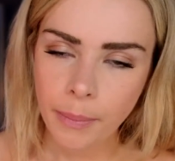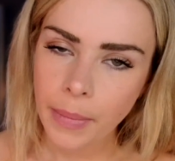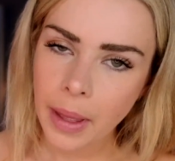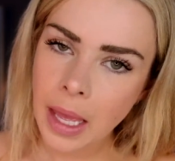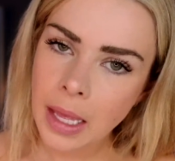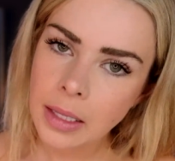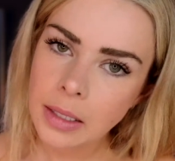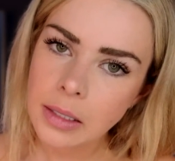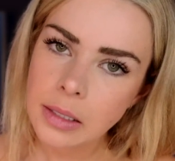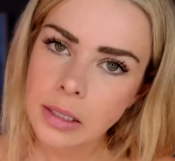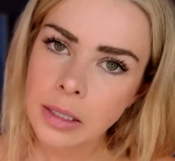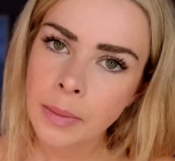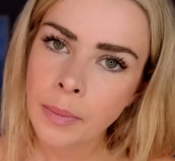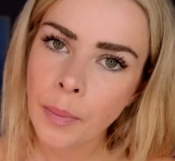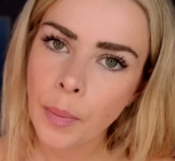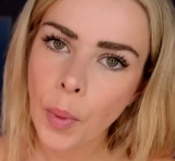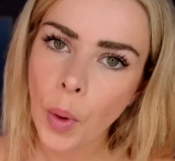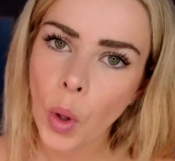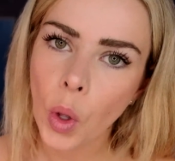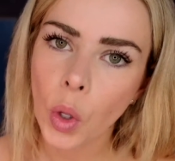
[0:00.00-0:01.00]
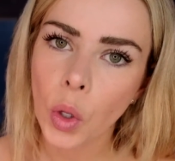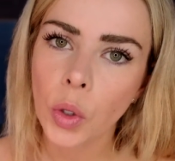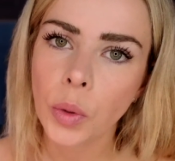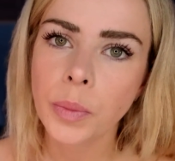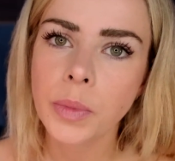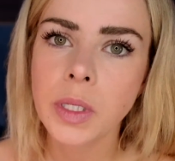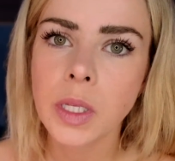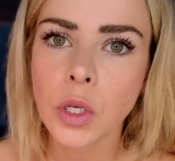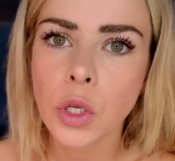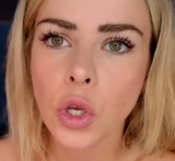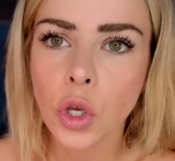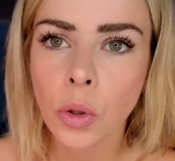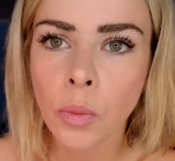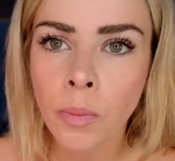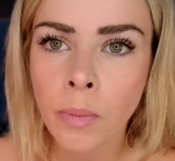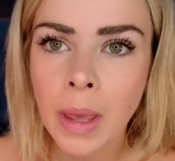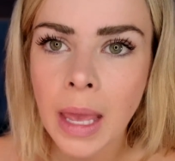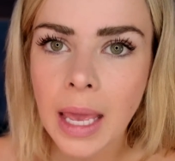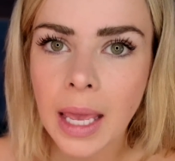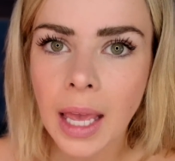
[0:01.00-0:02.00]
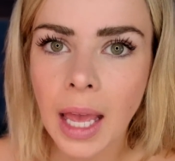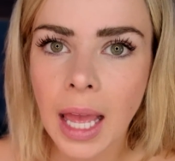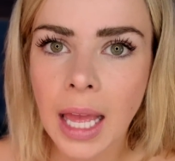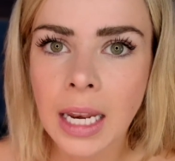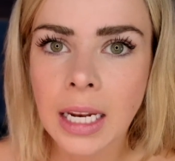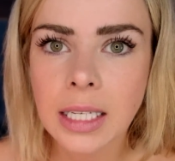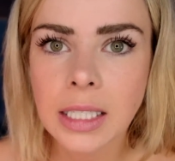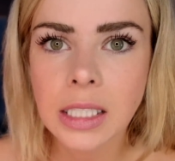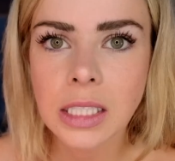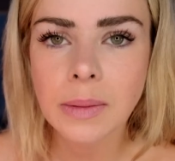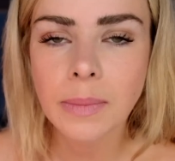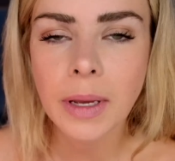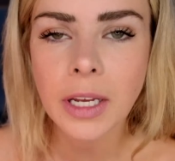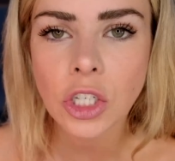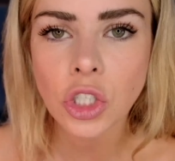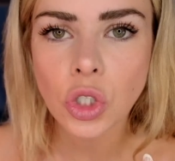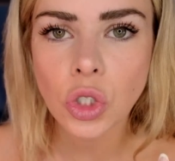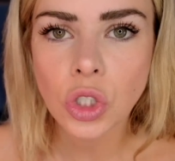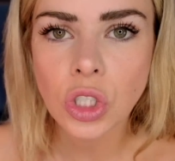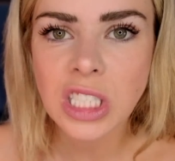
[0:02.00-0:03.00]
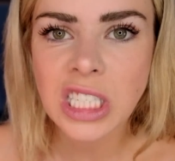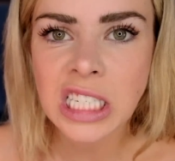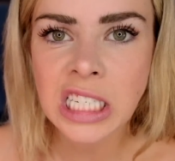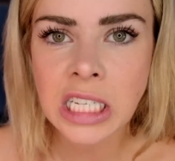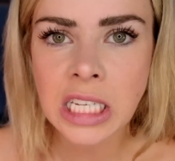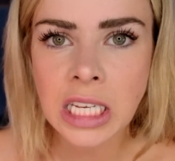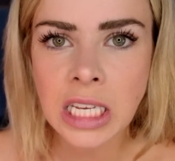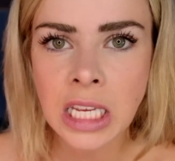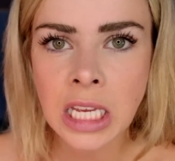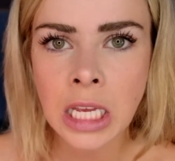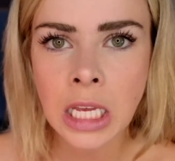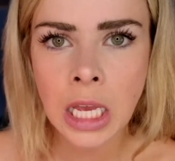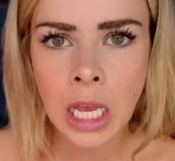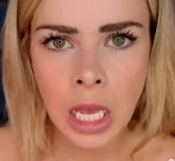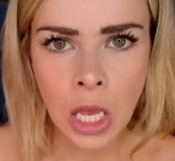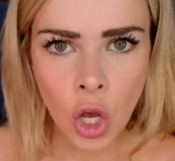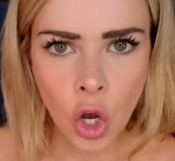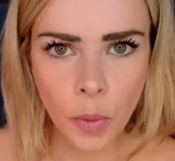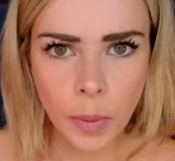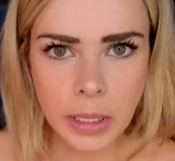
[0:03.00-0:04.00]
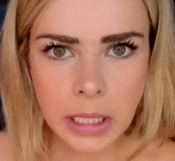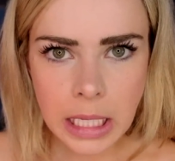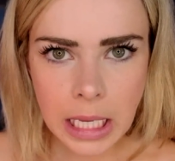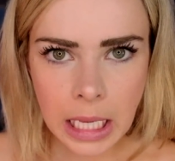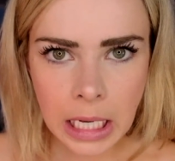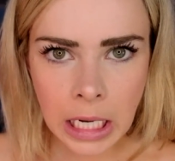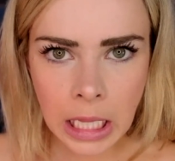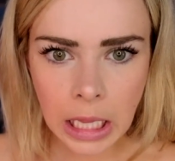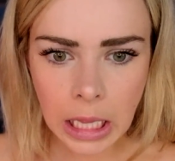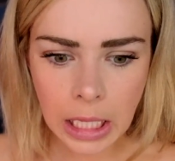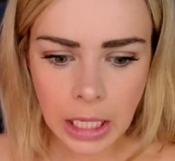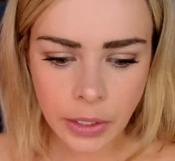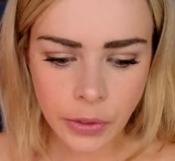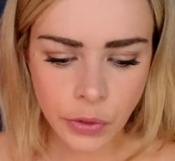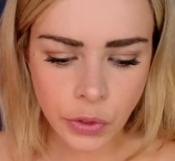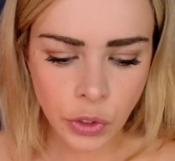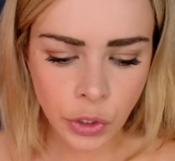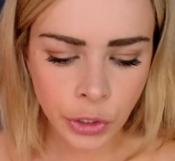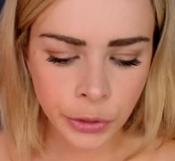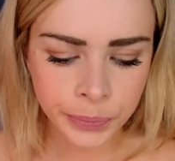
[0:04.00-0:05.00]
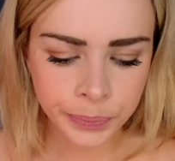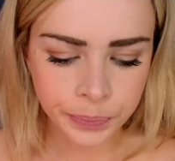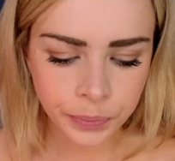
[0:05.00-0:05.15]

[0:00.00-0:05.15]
bits and bobs that you can make in a special tea with like an elixir.